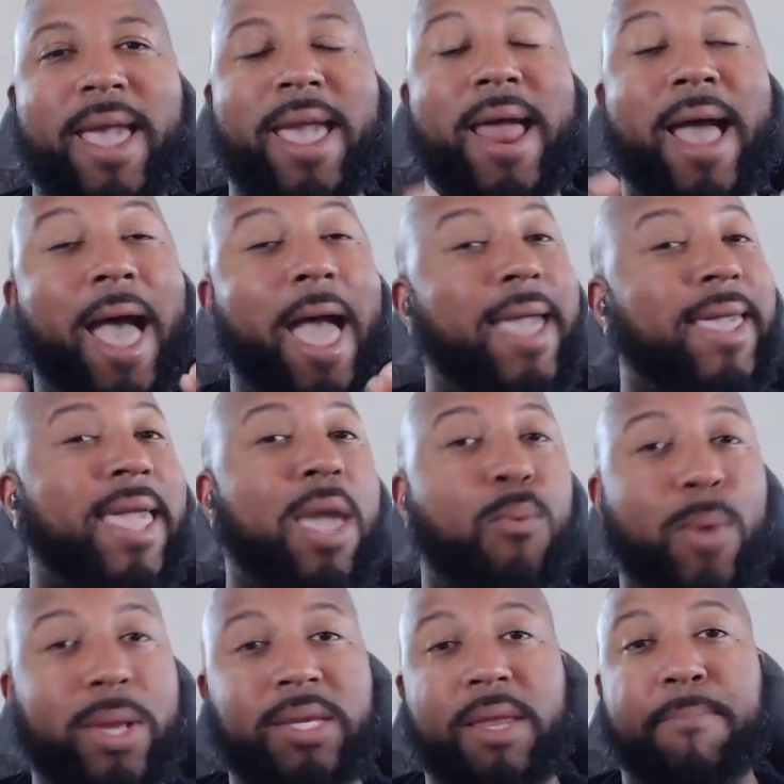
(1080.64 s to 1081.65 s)
and I can't
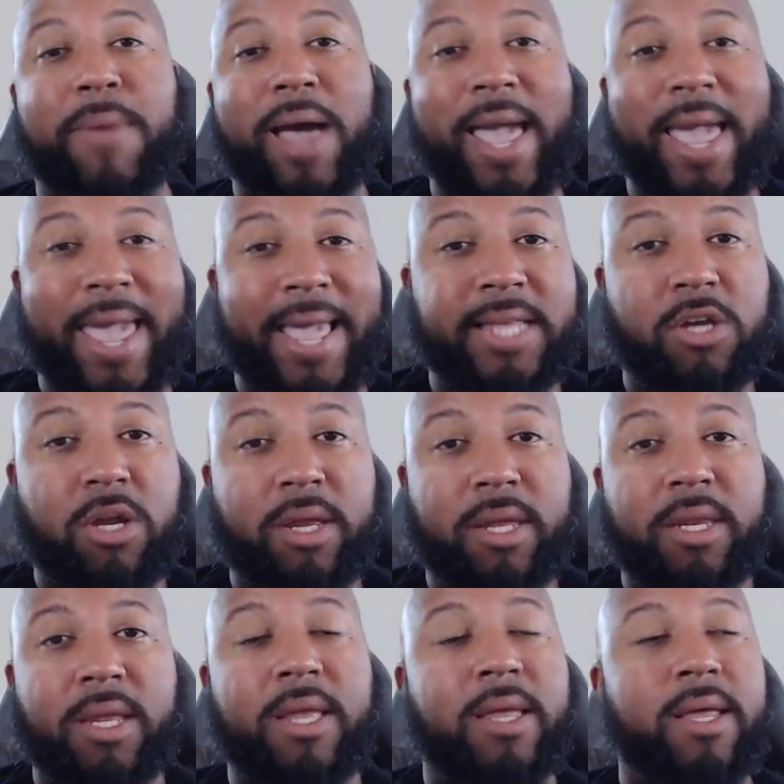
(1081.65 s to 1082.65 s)
wait to get my hands on
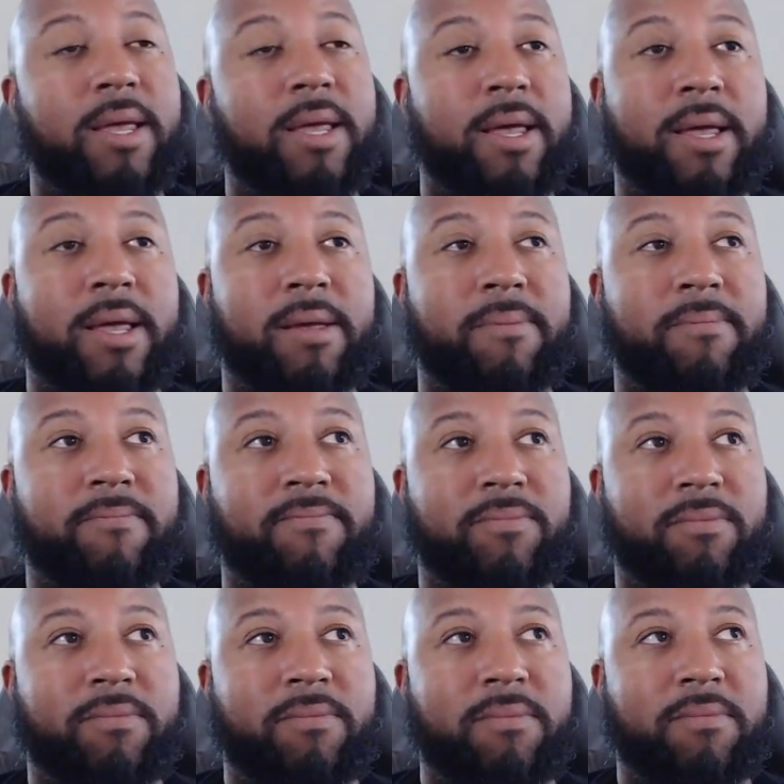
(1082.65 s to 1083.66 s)
it. Um,
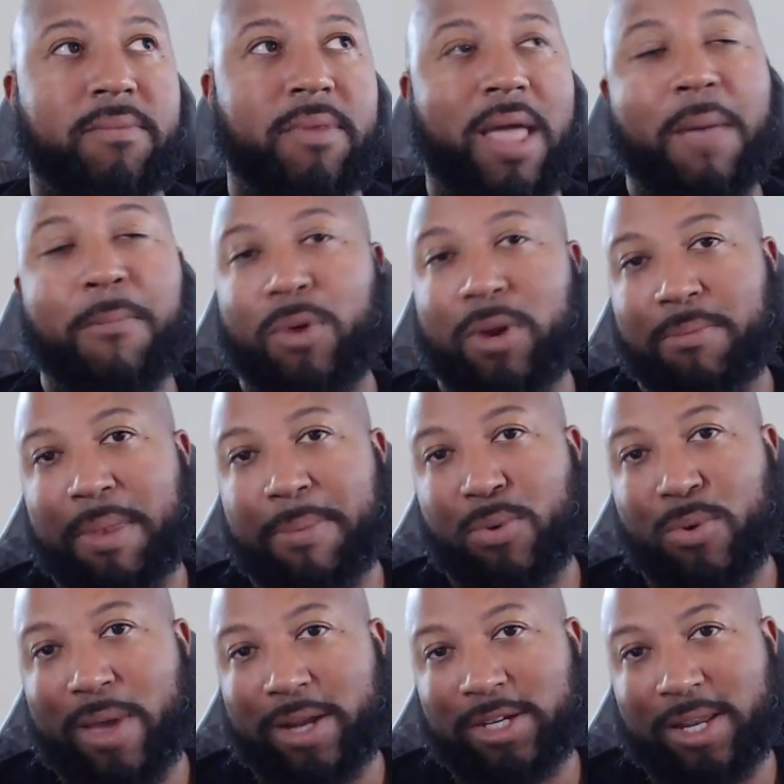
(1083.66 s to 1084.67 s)
I'm one of the people
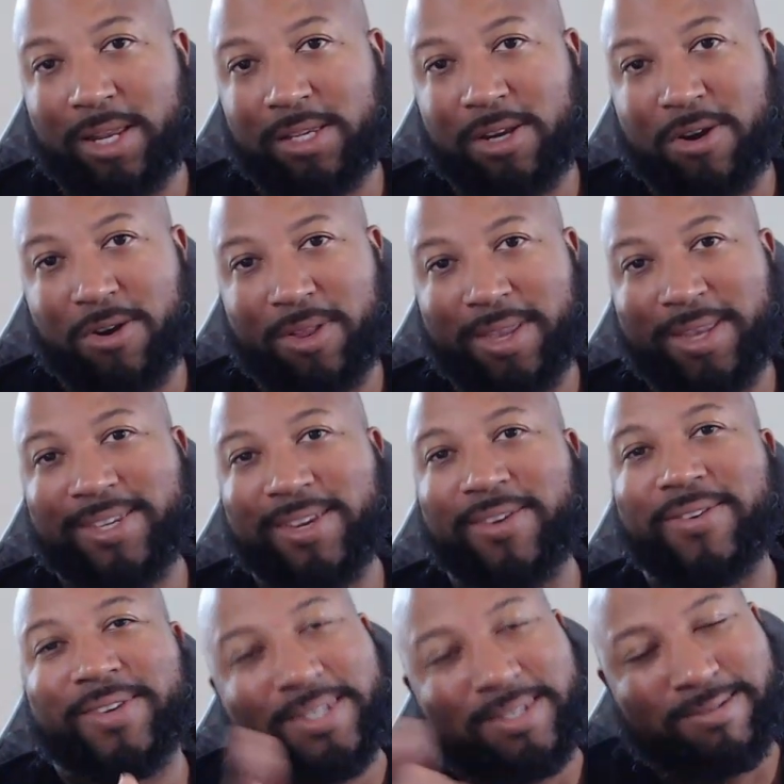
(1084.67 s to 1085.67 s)
who actually gets early,
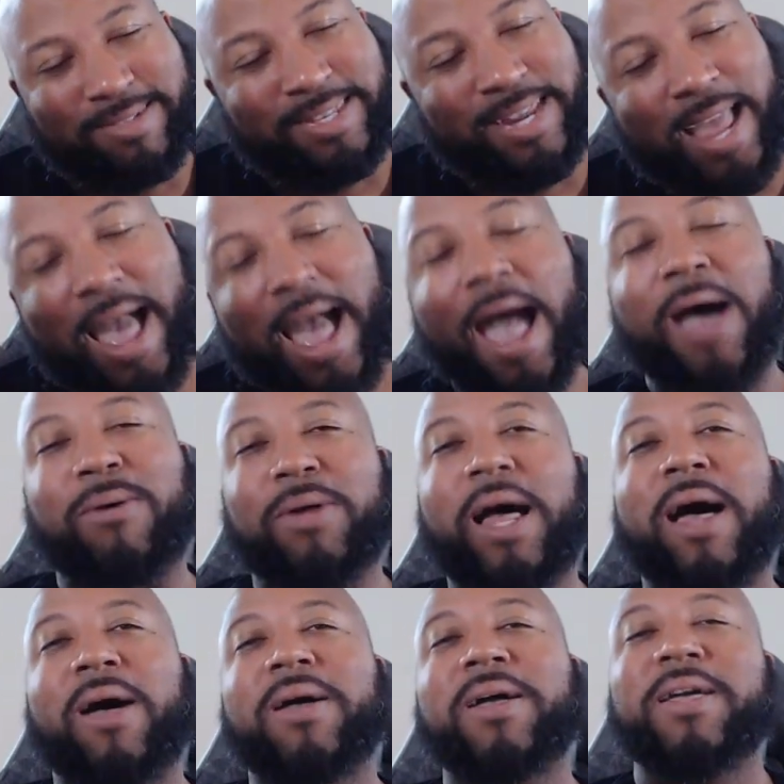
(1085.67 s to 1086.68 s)
so um, I'll,
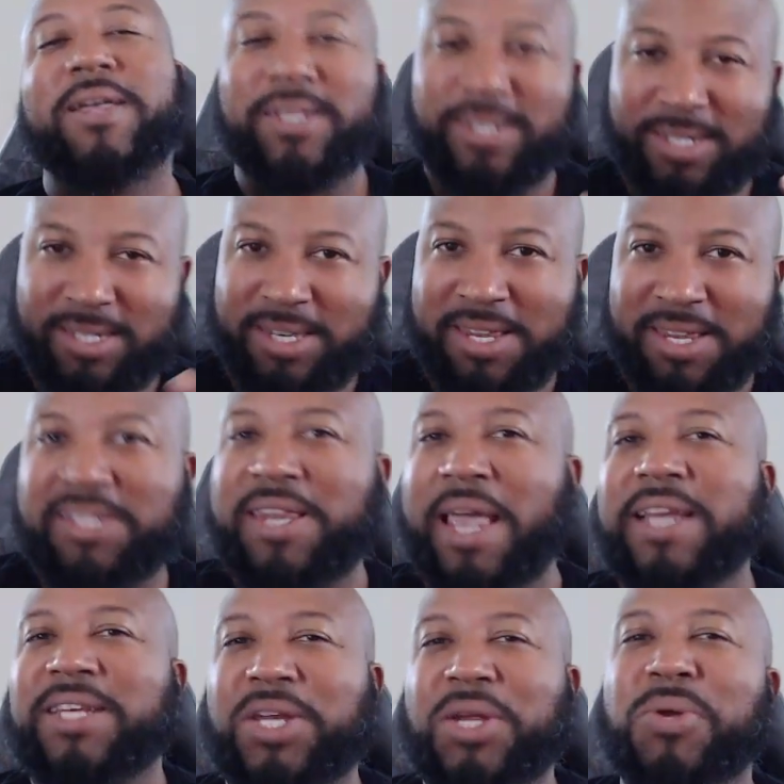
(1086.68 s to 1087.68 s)
I'll
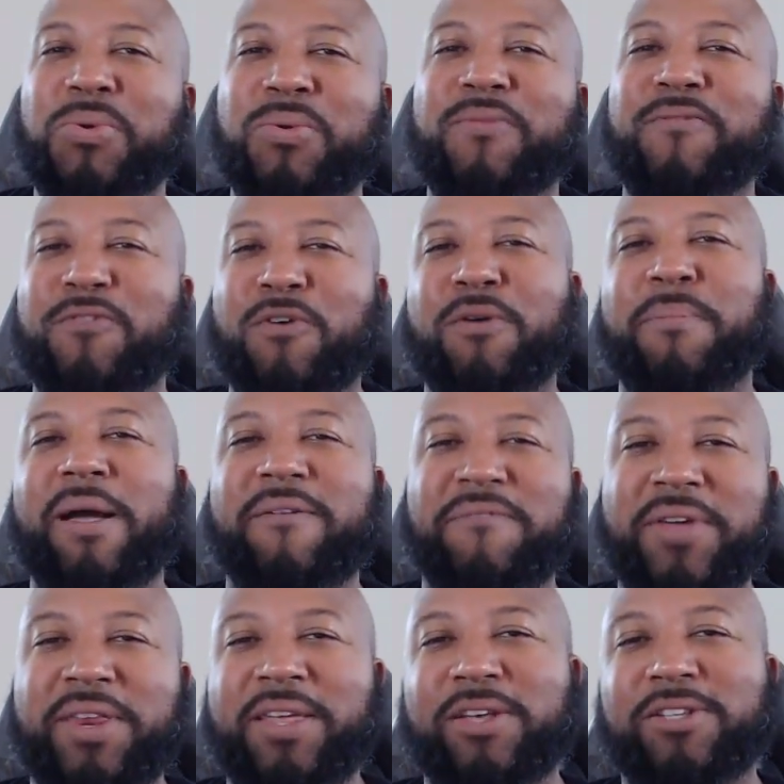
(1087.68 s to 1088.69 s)
stay tuned for my
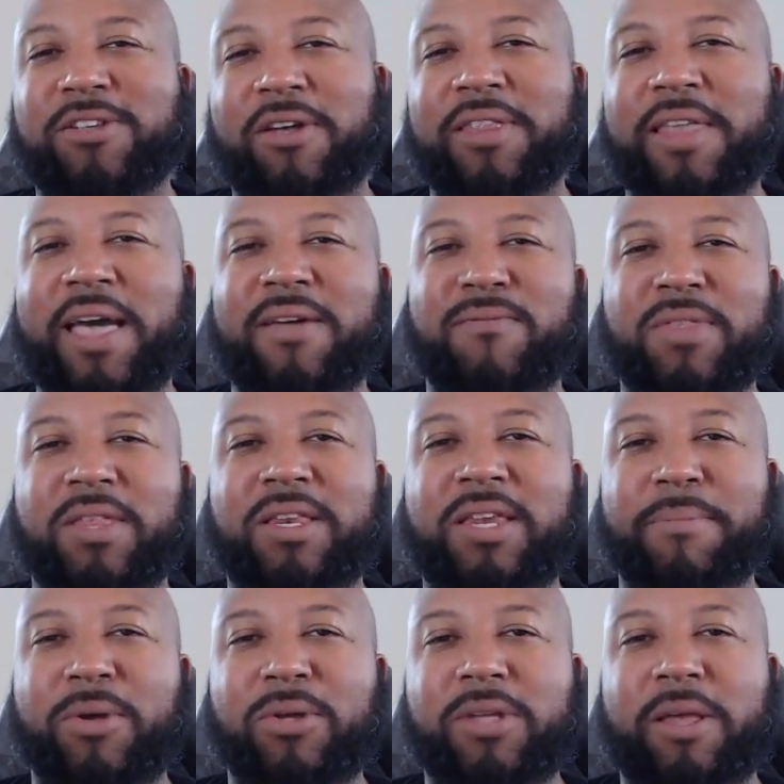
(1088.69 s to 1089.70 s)
videos on that and the
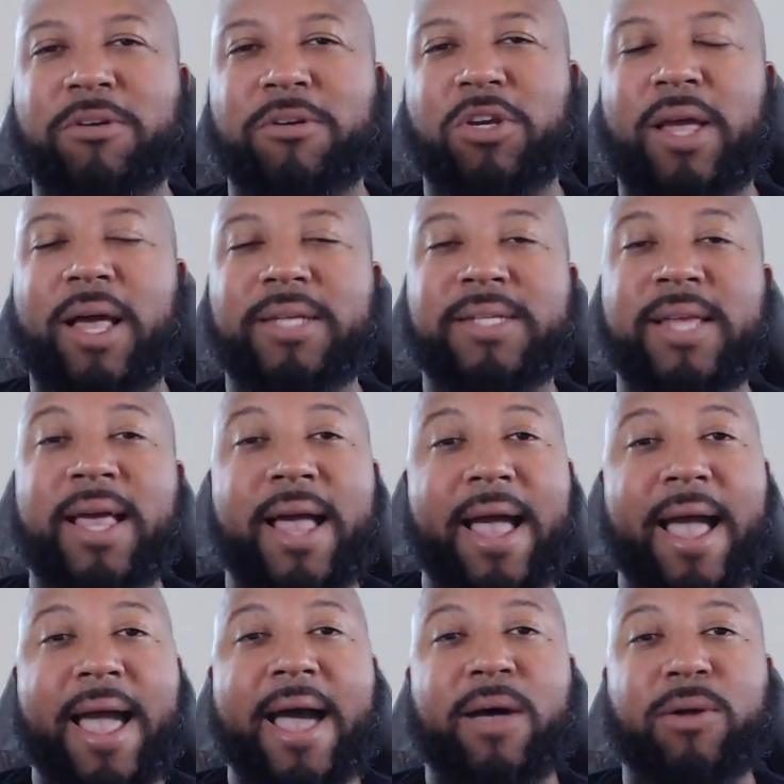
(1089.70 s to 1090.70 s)
demos. I'm gonna show you guys
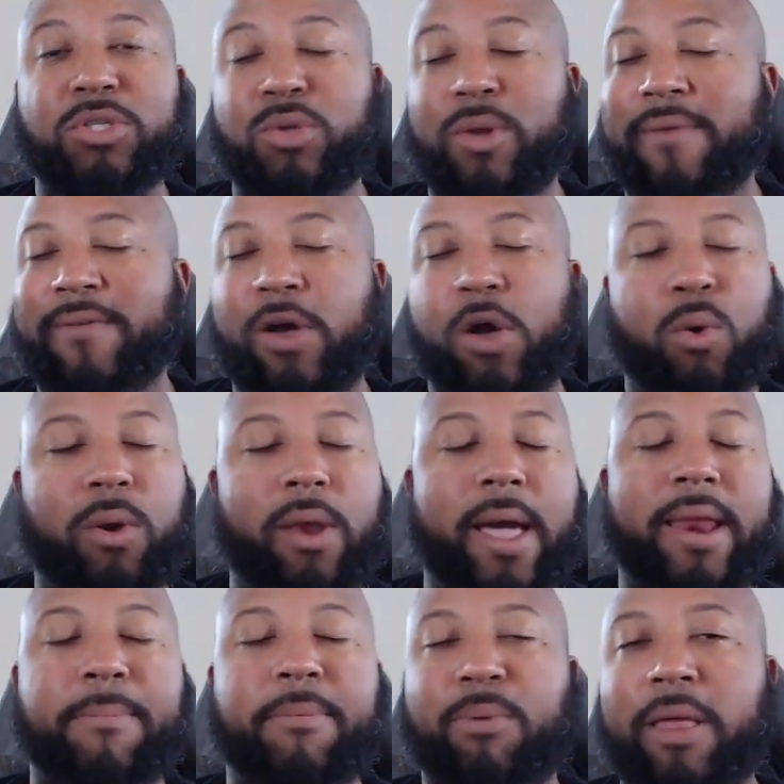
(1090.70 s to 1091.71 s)
how to have a whole
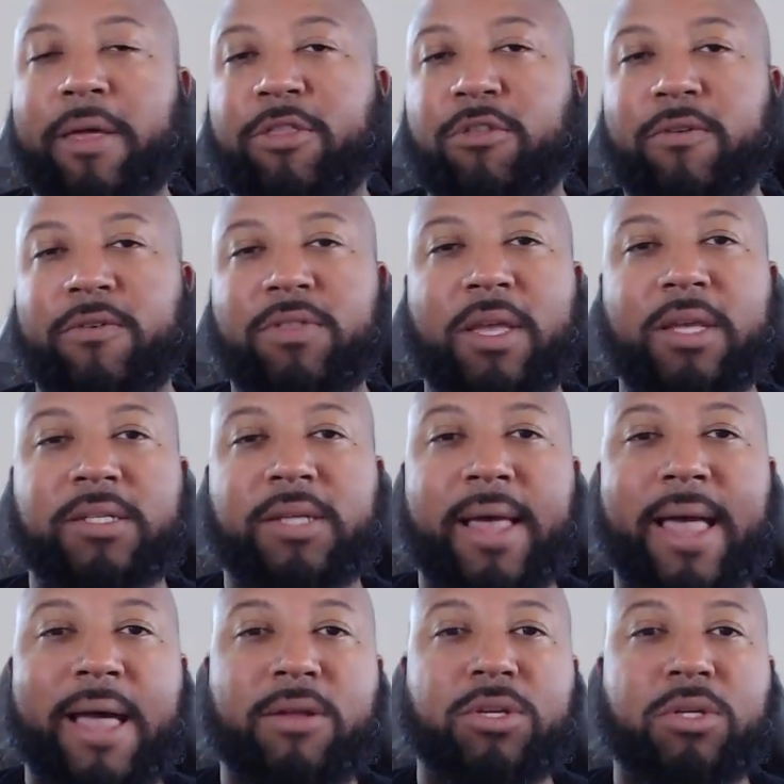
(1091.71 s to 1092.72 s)
lineup, a plethora of things on
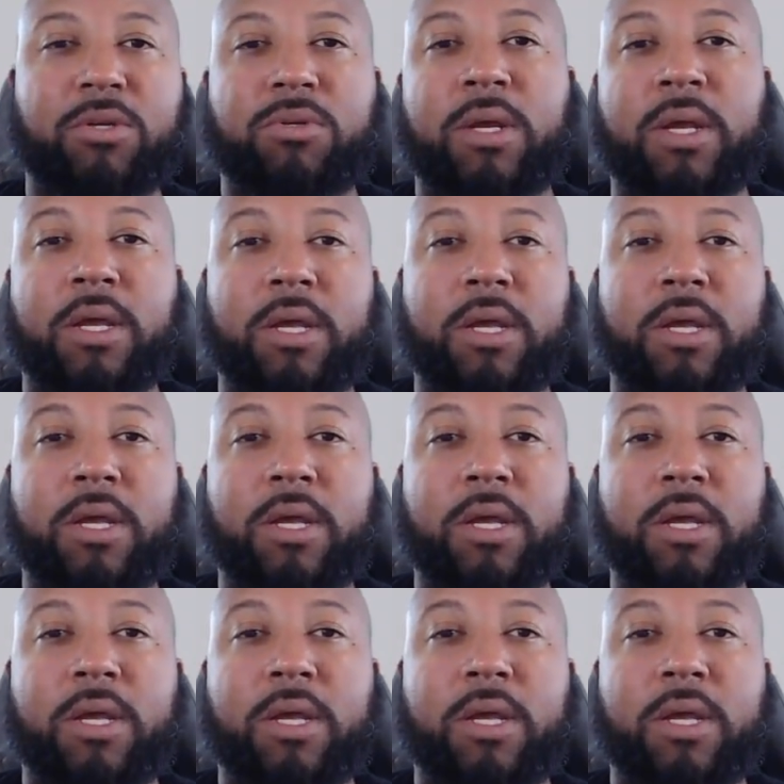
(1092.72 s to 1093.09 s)
how to